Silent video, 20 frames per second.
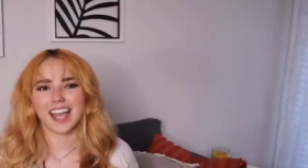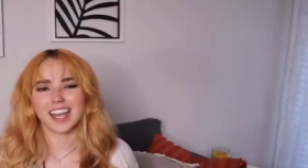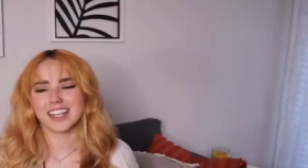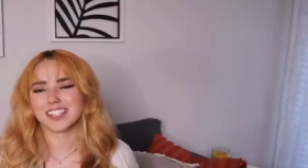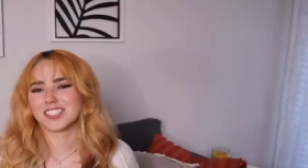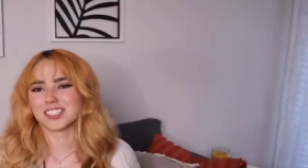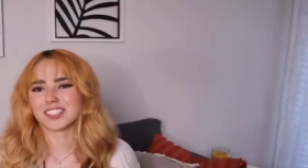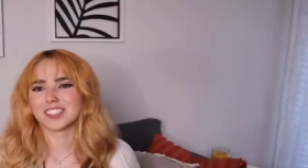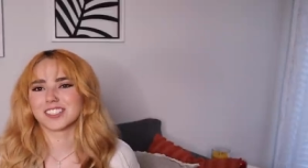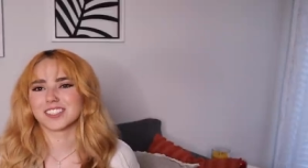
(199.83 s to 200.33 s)
It
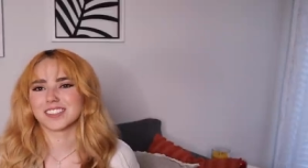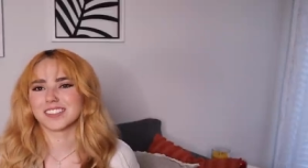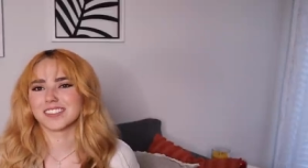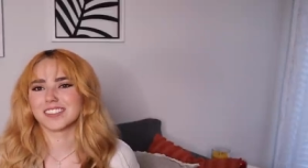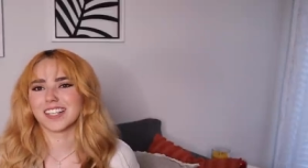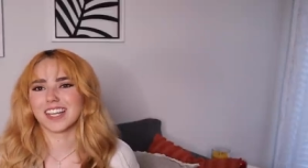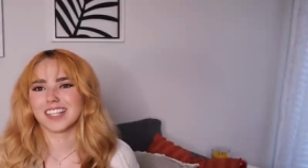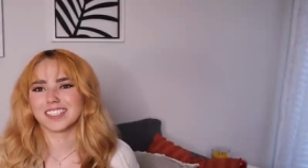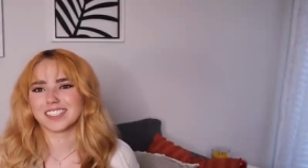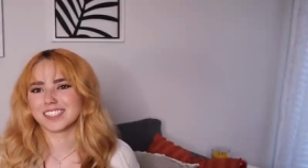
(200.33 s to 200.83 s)
just
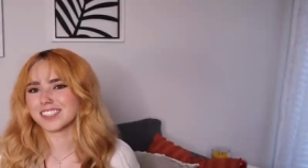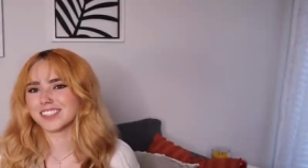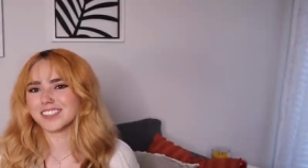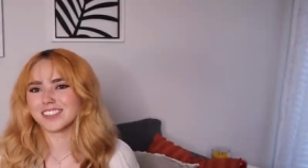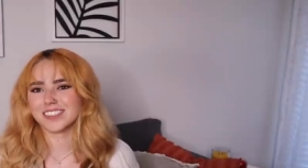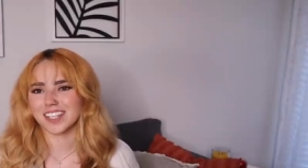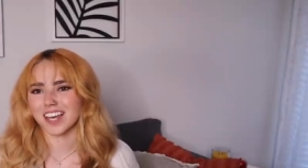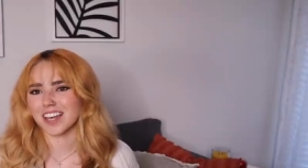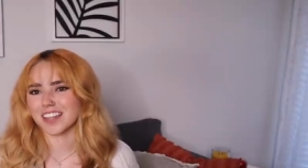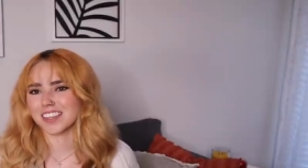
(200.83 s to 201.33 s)
is
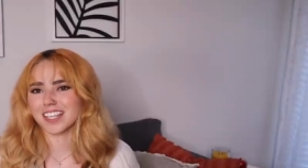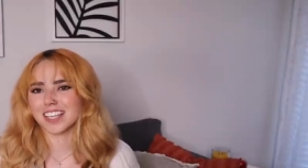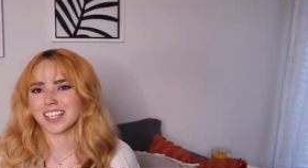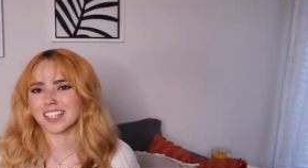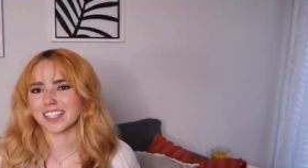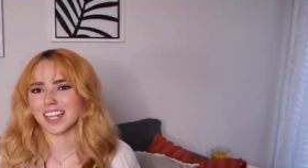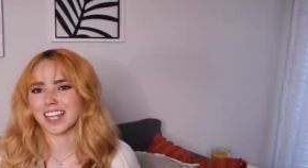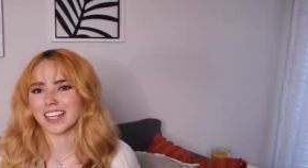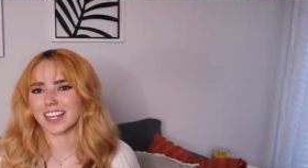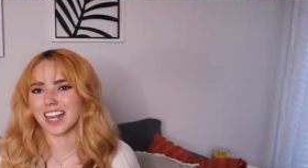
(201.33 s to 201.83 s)

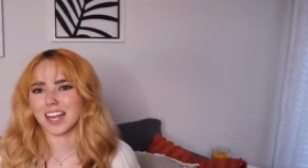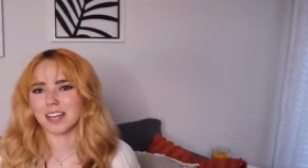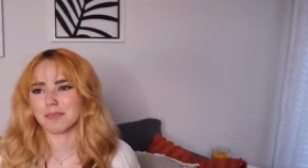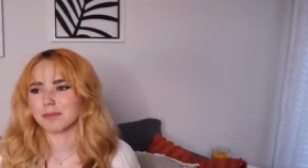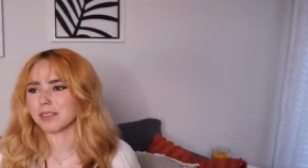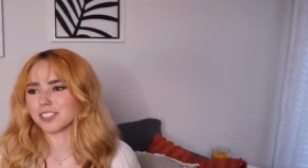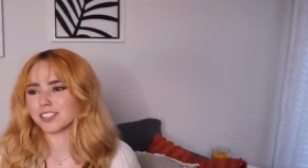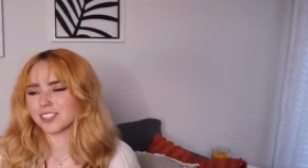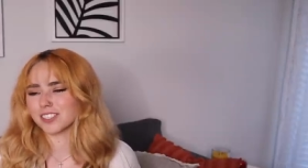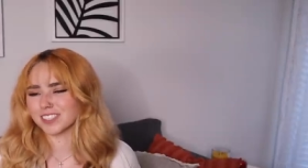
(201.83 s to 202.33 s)
nothing that I'm
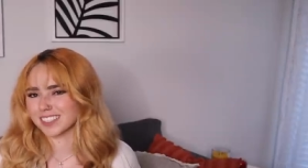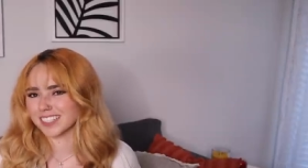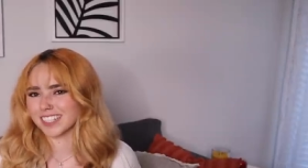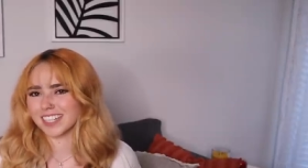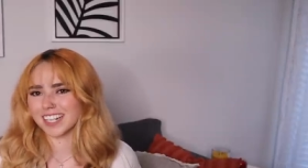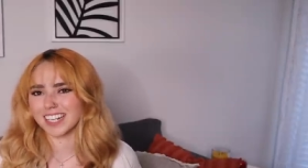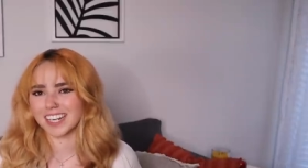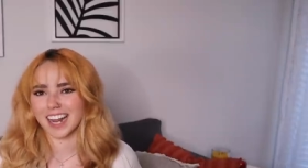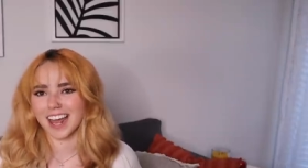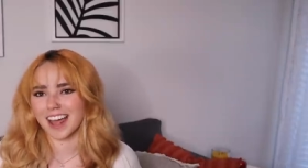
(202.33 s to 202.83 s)
interested
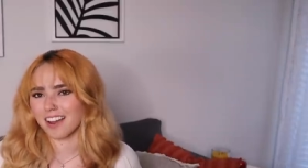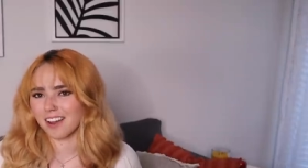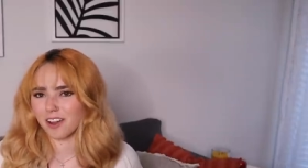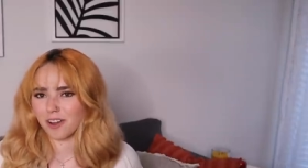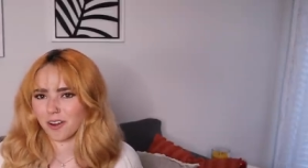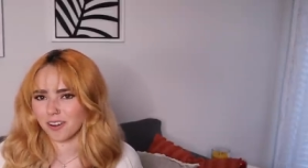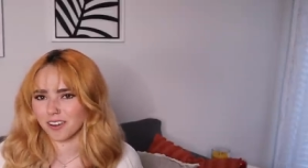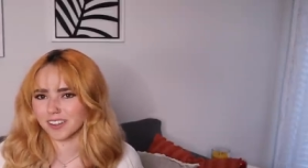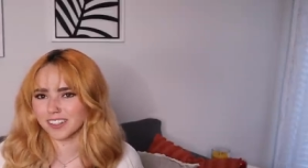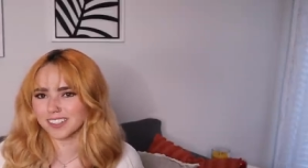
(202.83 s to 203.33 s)
in at
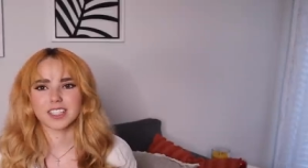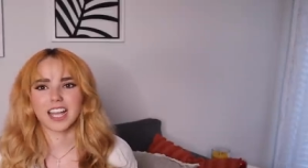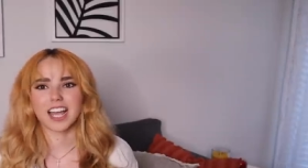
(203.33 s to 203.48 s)
all.